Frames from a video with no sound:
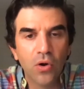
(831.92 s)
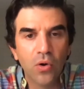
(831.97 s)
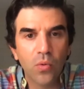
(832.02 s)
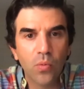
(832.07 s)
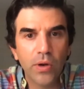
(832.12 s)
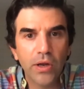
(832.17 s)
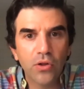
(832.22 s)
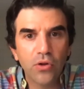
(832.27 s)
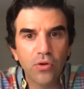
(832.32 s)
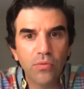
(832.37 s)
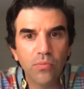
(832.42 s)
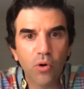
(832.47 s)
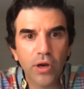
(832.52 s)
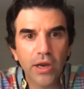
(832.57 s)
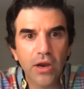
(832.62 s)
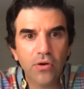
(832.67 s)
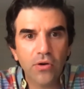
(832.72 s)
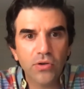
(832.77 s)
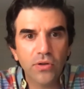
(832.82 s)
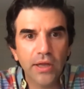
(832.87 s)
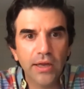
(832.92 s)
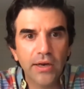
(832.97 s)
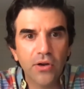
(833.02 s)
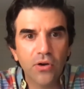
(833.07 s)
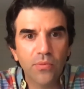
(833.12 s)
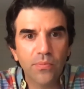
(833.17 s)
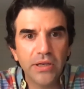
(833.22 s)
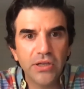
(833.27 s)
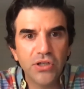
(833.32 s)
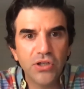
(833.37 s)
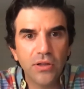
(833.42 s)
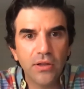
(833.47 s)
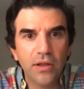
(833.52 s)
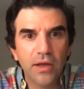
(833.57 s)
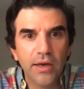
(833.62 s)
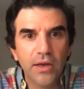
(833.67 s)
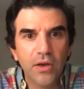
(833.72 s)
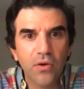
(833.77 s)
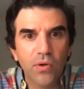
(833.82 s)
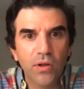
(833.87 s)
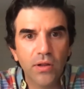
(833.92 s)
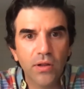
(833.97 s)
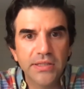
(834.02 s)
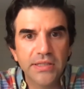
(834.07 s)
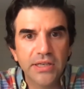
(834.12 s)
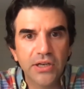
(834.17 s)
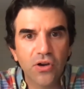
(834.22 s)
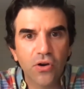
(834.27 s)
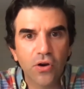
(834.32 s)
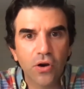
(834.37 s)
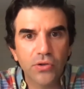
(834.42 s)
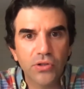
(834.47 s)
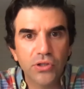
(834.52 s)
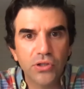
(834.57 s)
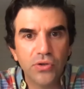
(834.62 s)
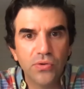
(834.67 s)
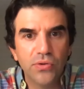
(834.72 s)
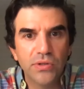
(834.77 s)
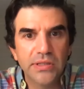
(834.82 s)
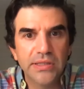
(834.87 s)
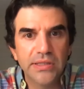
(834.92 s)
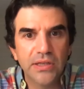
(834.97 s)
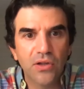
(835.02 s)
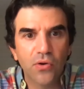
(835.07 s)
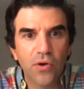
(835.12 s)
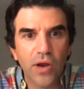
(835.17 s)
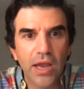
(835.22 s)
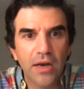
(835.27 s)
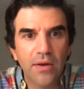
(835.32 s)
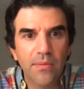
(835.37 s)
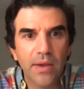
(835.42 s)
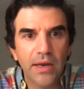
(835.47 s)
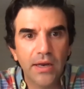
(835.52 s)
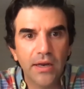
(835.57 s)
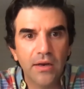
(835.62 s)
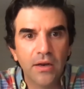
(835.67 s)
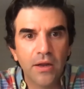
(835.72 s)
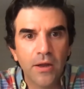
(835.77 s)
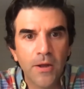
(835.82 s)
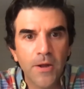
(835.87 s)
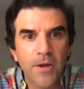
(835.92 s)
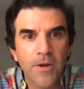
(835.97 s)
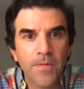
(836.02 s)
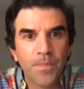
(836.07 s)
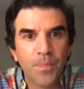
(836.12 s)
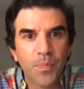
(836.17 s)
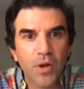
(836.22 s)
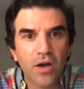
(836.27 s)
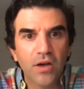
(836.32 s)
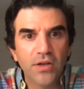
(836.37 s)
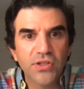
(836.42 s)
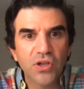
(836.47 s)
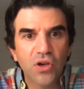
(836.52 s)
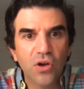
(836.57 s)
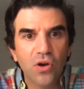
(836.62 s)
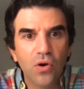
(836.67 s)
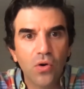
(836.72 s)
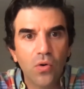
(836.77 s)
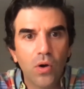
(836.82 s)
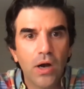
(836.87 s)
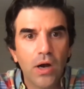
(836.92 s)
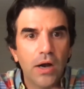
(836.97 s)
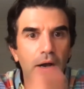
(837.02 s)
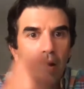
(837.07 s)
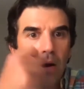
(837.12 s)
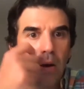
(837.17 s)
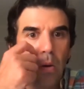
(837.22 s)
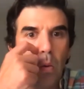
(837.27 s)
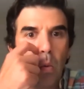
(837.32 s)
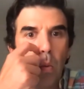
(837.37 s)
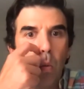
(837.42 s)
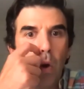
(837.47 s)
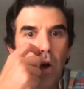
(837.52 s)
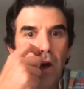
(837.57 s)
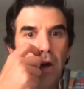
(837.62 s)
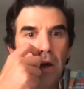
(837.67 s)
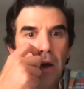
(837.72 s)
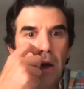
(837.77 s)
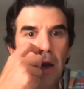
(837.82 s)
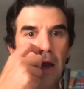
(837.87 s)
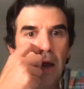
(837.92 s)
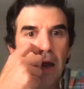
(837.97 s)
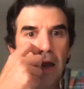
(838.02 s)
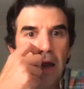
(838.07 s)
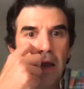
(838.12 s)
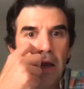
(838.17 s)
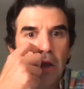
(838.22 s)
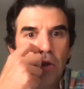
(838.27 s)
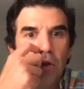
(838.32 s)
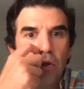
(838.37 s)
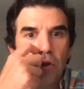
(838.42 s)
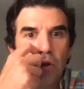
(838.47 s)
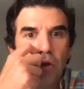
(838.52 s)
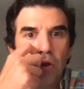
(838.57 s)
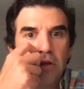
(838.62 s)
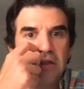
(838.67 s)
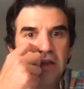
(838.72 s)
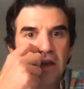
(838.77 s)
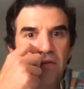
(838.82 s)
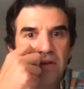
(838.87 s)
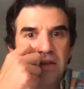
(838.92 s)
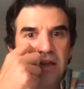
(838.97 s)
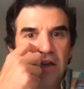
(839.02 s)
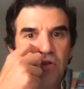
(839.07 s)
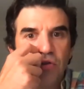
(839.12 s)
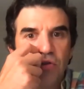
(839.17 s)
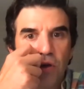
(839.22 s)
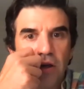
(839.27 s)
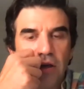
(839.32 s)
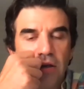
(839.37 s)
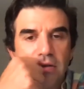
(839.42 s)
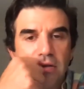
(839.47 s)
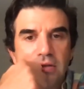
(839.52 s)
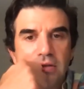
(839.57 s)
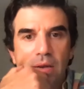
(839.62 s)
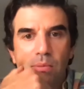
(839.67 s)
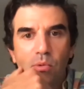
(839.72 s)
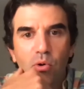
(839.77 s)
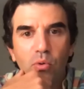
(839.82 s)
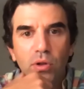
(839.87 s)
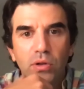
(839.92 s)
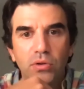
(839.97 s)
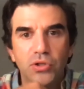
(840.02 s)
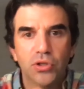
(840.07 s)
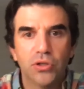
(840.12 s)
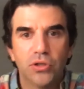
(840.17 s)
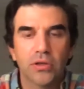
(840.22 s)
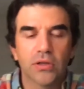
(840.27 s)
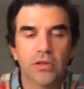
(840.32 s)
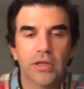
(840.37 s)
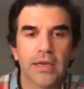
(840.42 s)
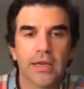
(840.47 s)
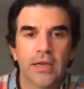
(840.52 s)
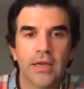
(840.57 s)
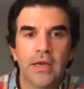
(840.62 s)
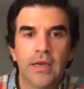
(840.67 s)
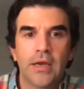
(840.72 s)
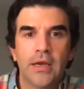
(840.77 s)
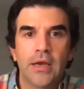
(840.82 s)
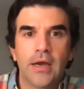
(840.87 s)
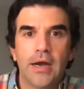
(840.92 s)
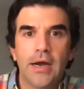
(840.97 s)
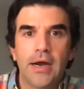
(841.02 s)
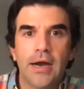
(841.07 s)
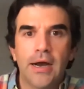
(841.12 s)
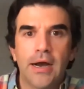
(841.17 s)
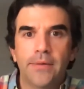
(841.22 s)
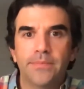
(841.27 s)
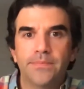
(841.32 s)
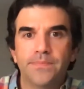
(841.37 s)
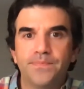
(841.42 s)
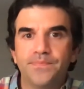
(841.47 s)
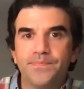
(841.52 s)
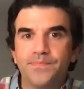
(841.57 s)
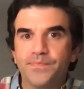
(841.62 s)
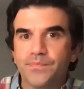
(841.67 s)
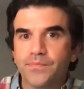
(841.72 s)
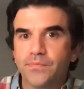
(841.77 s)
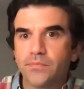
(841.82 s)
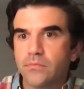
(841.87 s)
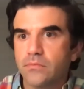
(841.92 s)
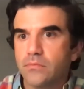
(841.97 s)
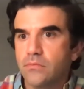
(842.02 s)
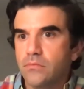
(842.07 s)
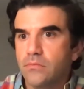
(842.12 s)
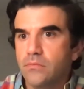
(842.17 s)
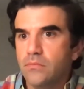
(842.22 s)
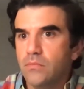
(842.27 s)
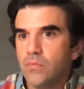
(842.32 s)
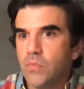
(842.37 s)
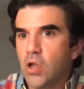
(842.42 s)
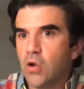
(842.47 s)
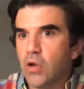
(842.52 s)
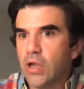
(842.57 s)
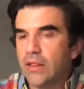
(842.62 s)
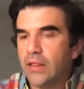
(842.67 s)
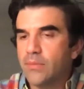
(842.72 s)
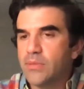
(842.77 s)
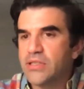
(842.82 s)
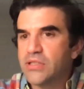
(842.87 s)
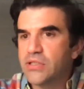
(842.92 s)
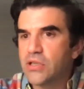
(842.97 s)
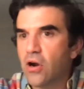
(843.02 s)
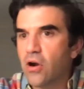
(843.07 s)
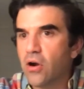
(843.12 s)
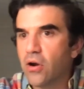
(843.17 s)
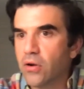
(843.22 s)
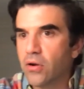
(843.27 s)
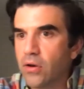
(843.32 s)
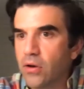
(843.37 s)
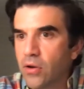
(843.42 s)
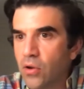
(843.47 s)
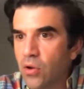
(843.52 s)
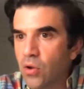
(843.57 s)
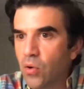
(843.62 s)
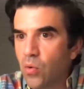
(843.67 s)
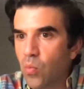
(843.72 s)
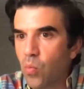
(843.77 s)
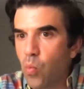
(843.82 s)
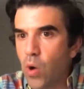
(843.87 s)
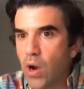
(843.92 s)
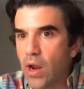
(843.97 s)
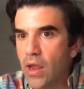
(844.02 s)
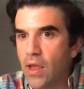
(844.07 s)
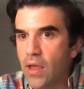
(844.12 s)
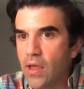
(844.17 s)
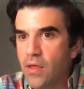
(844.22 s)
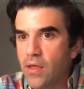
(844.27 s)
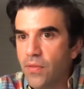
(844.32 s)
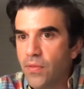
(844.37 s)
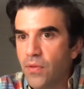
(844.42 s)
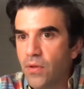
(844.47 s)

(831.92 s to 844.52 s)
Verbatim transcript: we include more character lighting or BG lighting, realistic or cartoon, still or animated? Also, uh, what a look to a texturing demo reel should look like. Um, okay, let me start with